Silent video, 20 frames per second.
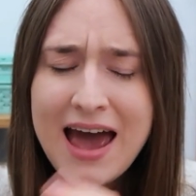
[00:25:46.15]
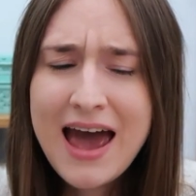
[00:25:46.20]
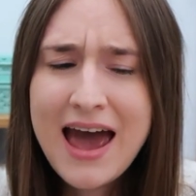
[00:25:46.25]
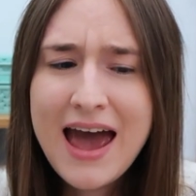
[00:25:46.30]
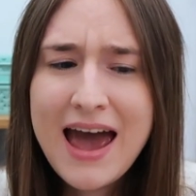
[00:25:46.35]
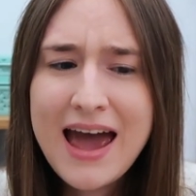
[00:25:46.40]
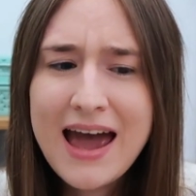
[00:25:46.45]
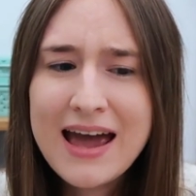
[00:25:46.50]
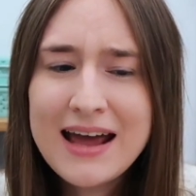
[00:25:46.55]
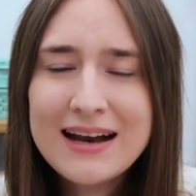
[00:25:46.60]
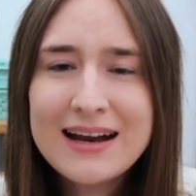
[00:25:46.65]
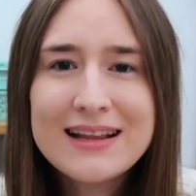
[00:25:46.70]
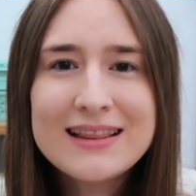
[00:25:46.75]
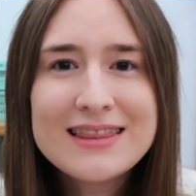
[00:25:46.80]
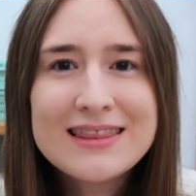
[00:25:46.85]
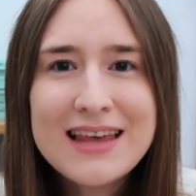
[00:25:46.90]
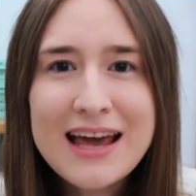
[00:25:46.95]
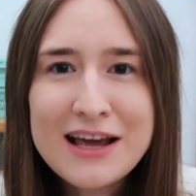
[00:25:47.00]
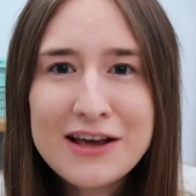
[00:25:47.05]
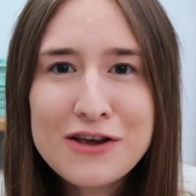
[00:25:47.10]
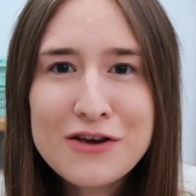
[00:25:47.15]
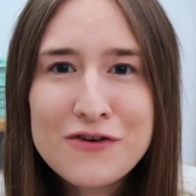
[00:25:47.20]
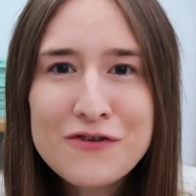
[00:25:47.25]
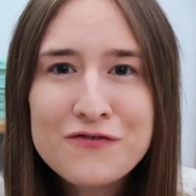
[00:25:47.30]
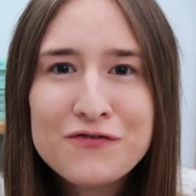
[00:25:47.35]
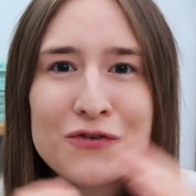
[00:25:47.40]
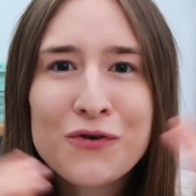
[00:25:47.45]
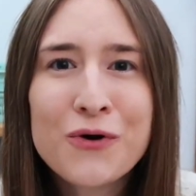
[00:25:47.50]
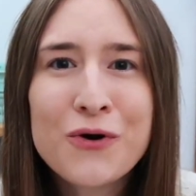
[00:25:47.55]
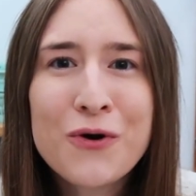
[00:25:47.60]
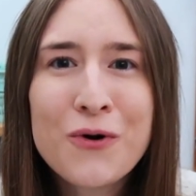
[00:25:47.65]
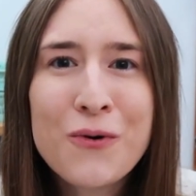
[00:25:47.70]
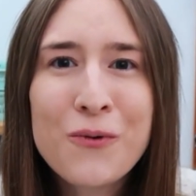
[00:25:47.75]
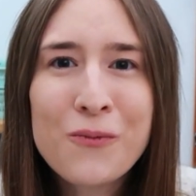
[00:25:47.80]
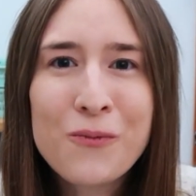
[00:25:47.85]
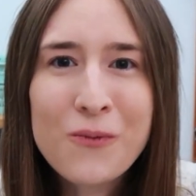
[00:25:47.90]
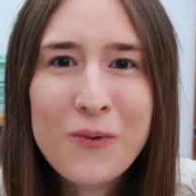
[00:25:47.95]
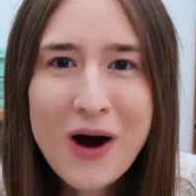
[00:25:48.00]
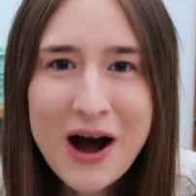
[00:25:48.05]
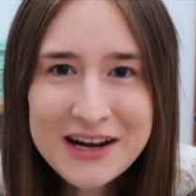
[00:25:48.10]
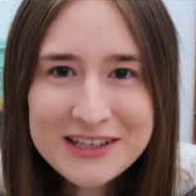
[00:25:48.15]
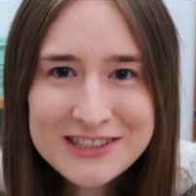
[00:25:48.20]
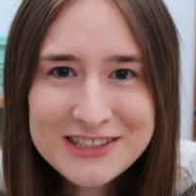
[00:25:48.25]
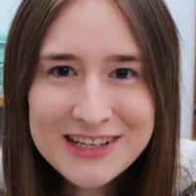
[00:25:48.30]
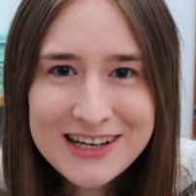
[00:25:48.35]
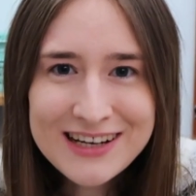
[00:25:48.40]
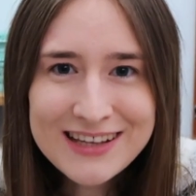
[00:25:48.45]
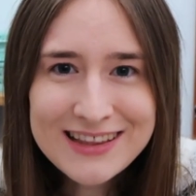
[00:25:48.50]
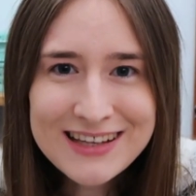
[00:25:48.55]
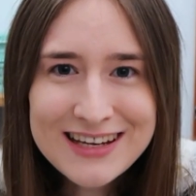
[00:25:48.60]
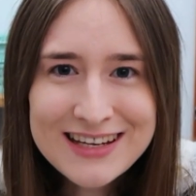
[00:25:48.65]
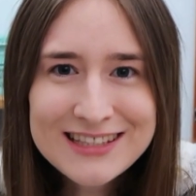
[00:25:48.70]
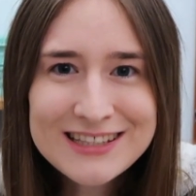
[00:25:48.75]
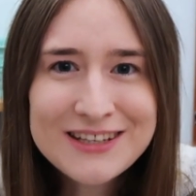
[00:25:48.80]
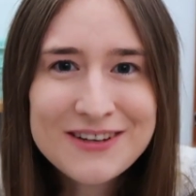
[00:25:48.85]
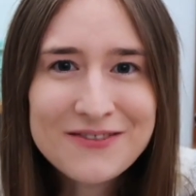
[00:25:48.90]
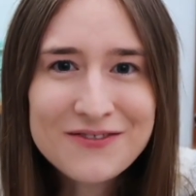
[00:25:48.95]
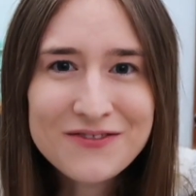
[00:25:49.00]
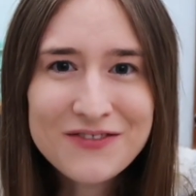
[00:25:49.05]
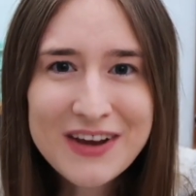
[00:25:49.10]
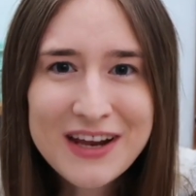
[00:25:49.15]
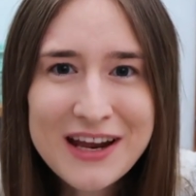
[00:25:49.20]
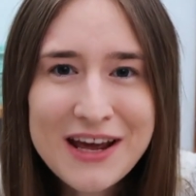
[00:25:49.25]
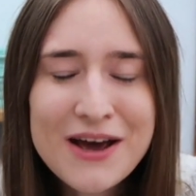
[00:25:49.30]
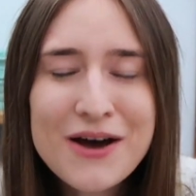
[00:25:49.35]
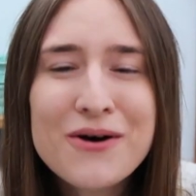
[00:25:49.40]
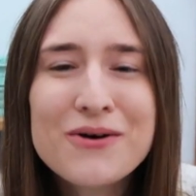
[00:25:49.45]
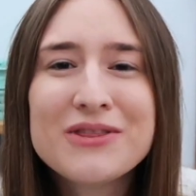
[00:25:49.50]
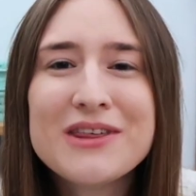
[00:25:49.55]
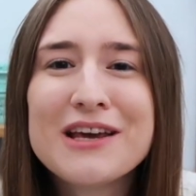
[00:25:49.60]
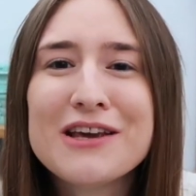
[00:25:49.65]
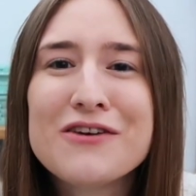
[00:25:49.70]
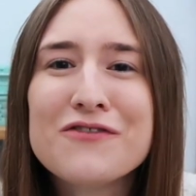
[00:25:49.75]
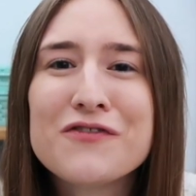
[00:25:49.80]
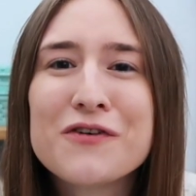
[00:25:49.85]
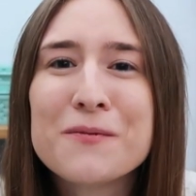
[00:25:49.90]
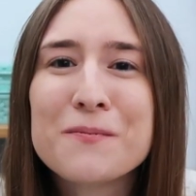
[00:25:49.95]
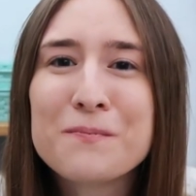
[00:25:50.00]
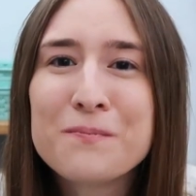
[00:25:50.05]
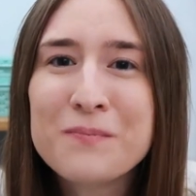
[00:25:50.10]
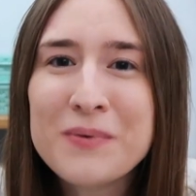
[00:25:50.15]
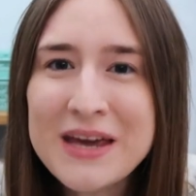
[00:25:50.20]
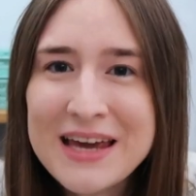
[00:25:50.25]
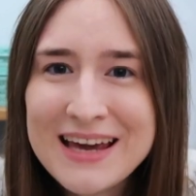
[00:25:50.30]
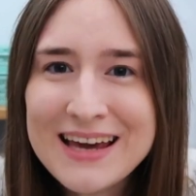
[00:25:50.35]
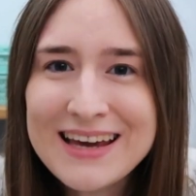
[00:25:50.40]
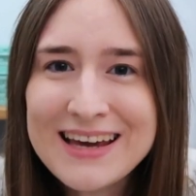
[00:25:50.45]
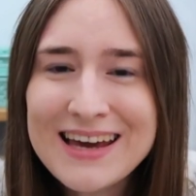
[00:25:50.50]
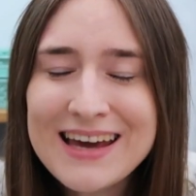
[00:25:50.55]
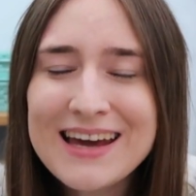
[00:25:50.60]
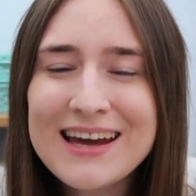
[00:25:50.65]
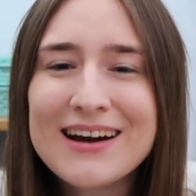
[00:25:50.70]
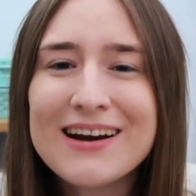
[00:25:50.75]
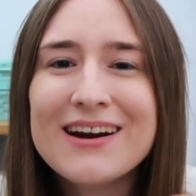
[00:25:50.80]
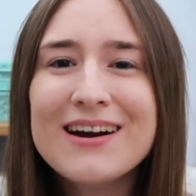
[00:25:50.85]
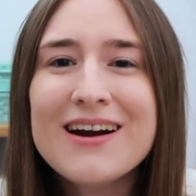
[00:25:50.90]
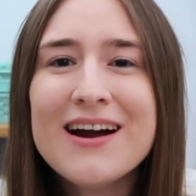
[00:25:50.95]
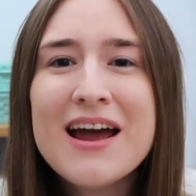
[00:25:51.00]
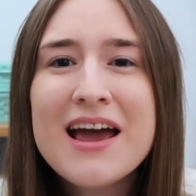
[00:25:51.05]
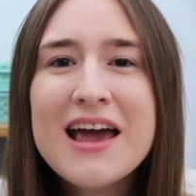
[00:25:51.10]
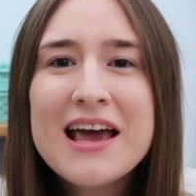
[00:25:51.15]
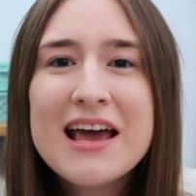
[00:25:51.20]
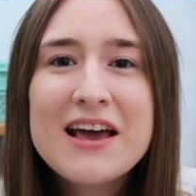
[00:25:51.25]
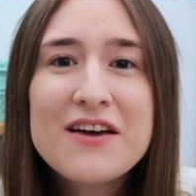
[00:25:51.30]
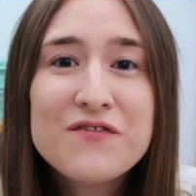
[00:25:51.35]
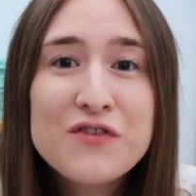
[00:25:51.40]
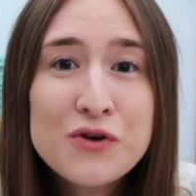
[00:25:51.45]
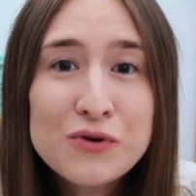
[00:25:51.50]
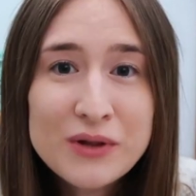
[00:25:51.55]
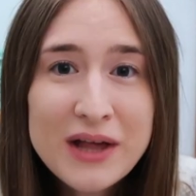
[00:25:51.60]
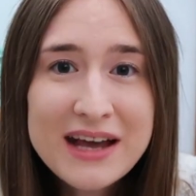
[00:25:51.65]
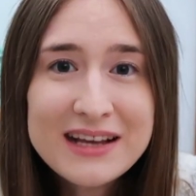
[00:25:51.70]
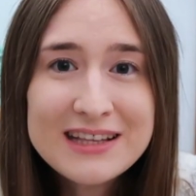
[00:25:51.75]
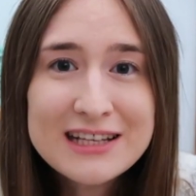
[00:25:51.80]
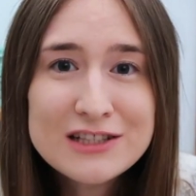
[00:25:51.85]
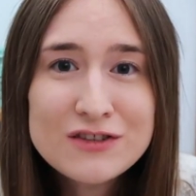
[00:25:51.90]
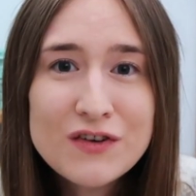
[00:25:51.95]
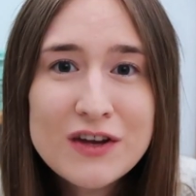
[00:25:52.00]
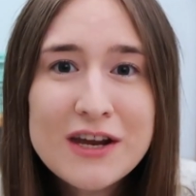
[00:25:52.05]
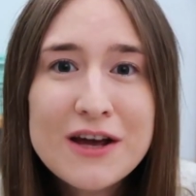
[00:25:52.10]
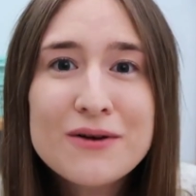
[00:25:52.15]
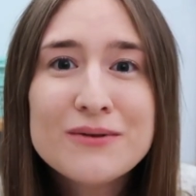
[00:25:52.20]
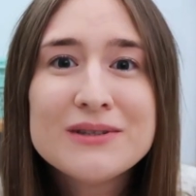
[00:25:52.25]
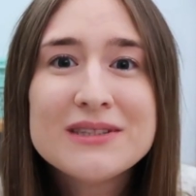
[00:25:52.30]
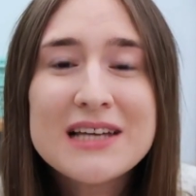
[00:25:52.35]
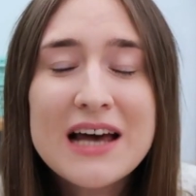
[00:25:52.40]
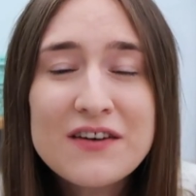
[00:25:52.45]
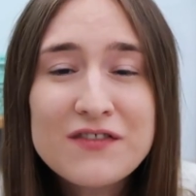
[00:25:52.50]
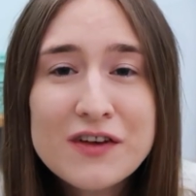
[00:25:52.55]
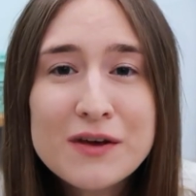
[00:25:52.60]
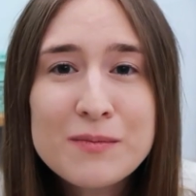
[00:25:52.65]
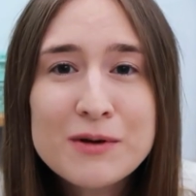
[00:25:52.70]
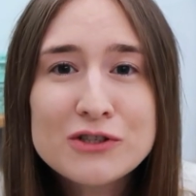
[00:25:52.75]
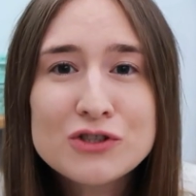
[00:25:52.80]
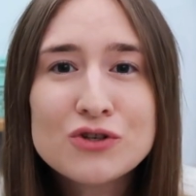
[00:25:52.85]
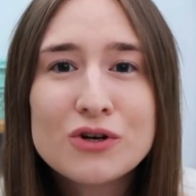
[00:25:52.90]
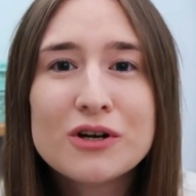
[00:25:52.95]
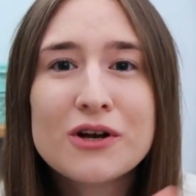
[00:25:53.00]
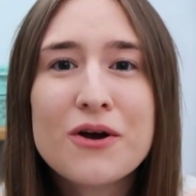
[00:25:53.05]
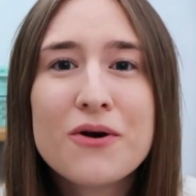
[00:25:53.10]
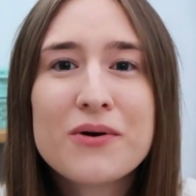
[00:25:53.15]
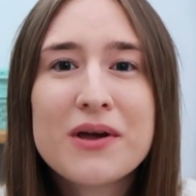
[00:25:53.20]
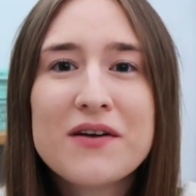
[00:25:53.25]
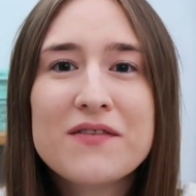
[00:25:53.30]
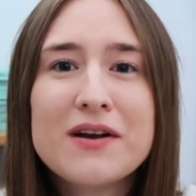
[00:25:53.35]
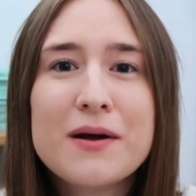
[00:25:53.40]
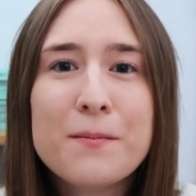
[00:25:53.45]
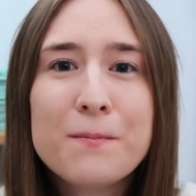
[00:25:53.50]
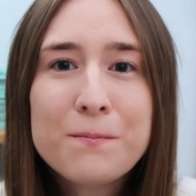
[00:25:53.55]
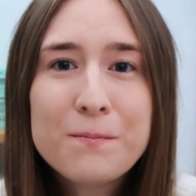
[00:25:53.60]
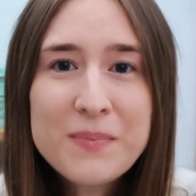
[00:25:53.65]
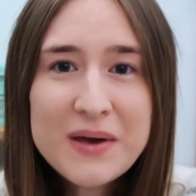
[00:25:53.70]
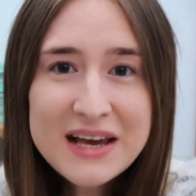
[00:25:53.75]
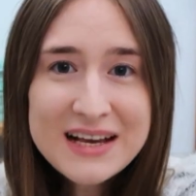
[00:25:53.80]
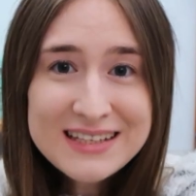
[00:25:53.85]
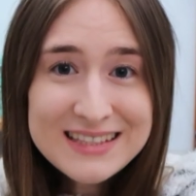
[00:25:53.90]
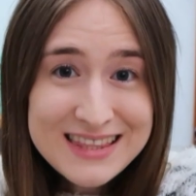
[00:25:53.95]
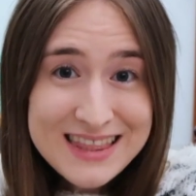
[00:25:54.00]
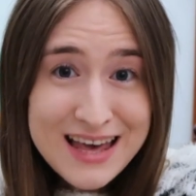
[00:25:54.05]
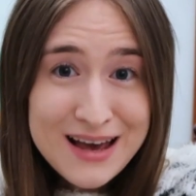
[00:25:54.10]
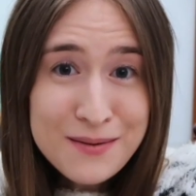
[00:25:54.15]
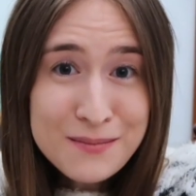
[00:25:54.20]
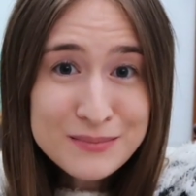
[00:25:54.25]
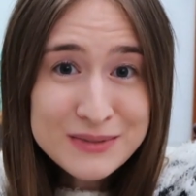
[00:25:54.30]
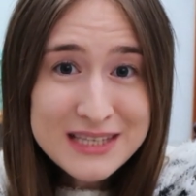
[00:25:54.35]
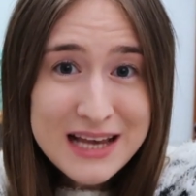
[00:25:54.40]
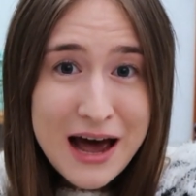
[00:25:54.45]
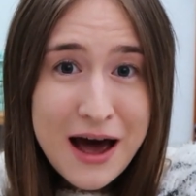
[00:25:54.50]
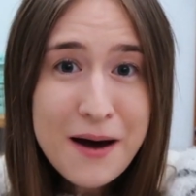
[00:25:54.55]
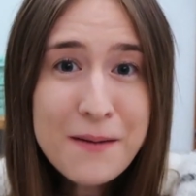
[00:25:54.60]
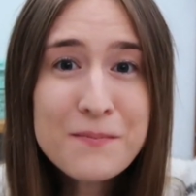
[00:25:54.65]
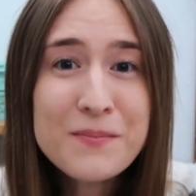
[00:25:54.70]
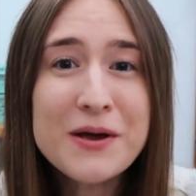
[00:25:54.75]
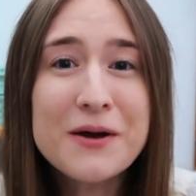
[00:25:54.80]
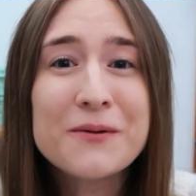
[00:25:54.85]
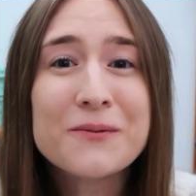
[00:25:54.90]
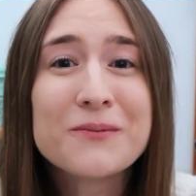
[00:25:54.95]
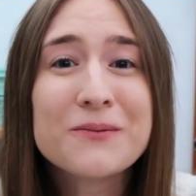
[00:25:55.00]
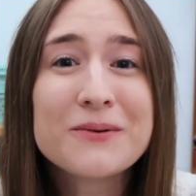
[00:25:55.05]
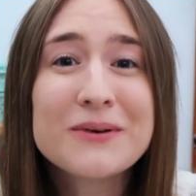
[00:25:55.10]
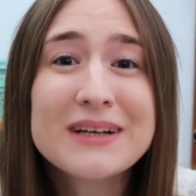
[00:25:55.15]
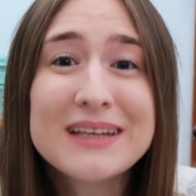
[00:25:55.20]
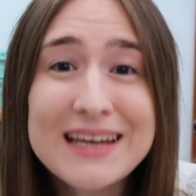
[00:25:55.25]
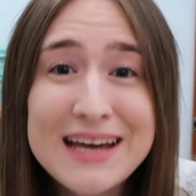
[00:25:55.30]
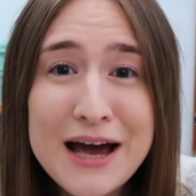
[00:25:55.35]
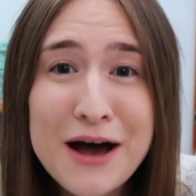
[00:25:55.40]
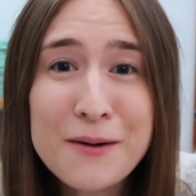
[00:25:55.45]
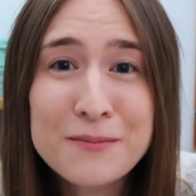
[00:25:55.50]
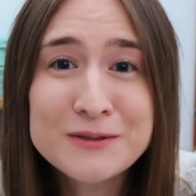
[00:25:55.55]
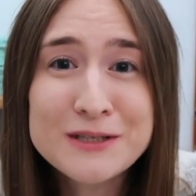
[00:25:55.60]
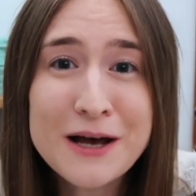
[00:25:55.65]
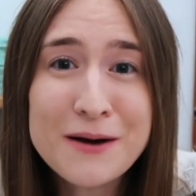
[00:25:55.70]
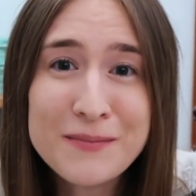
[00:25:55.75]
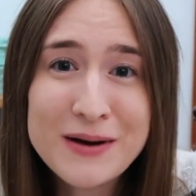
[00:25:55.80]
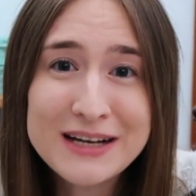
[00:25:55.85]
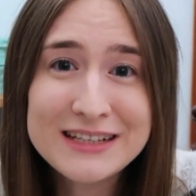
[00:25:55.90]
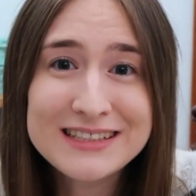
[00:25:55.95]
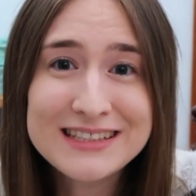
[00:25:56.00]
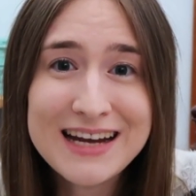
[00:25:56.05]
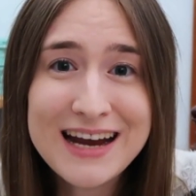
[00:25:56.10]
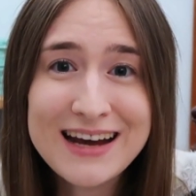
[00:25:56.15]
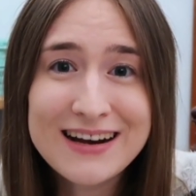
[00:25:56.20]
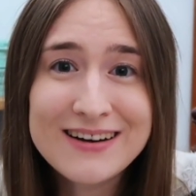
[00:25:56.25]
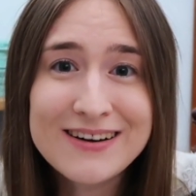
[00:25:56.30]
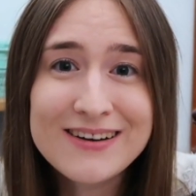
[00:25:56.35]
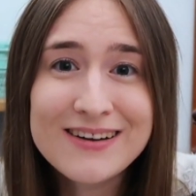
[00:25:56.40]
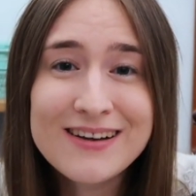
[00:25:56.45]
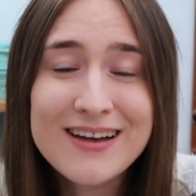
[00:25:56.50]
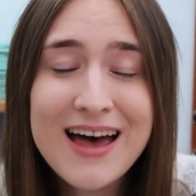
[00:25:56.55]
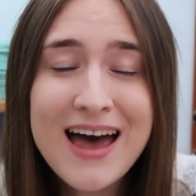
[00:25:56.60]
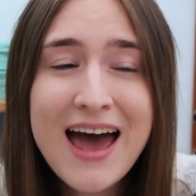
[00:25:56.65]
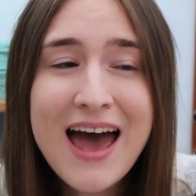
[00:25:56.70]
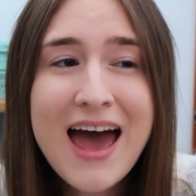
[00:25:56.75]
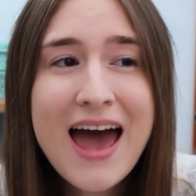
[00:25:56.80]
And thank you for watching this video. Thank you for being here. If you like this video, definitely be sure to go give it a big thumbs up. It really helps out my channel.